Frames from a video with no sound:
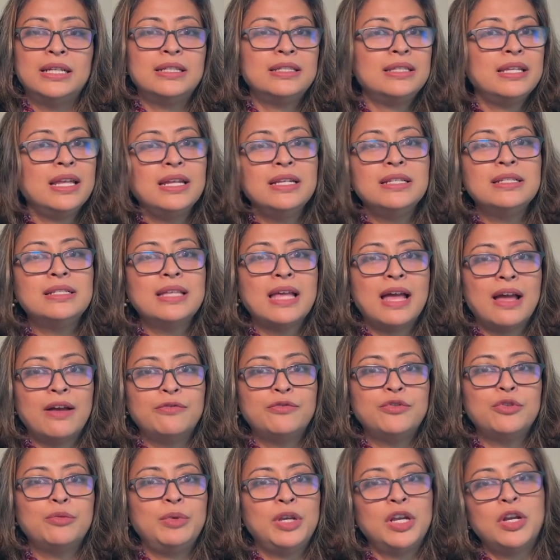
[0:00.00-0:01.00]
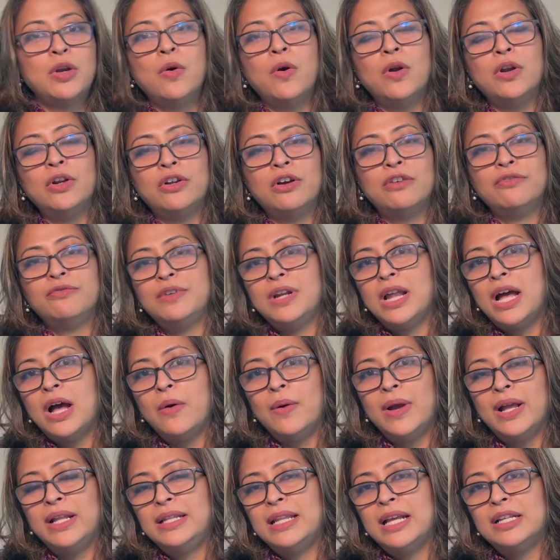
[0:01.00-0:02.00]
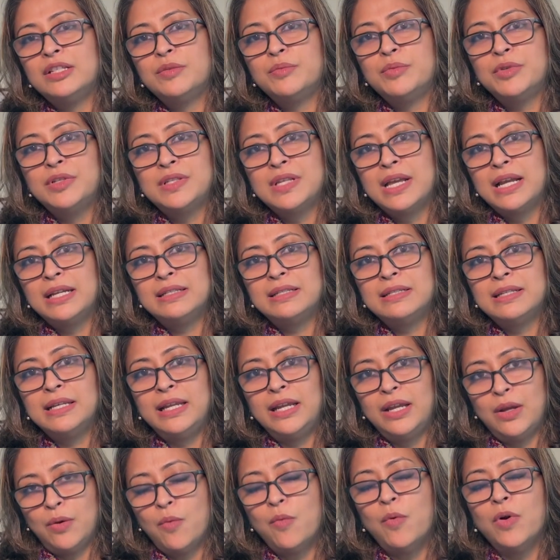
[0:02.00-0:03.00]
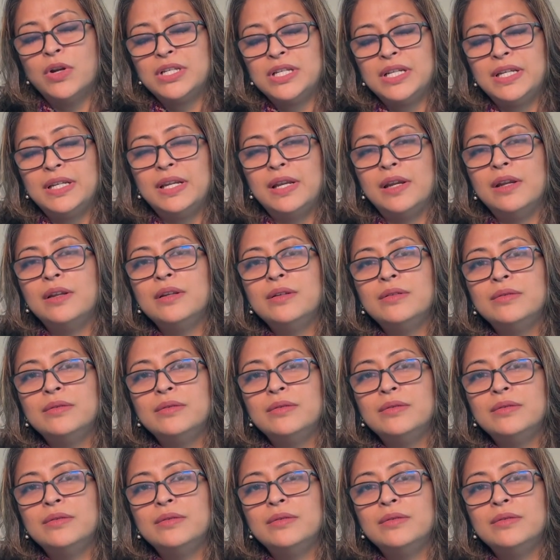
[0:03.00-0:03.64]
things have to be called off now, and that's precisely what he did.